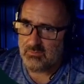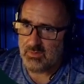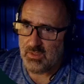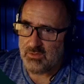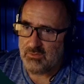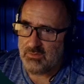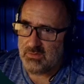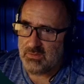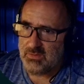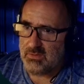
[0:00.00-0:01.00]
I do
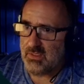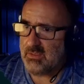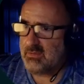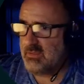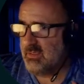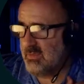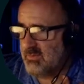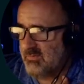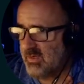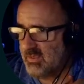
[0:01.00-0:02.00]
see the STM
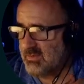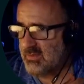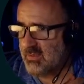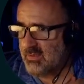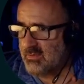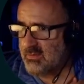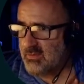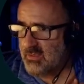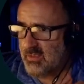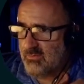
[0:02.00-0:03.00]
device in
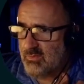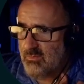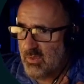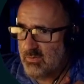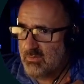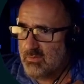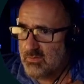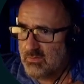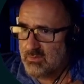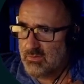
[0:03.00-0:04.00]
DFU mode.
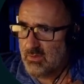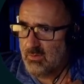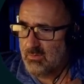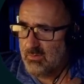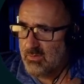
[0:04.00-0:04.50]
So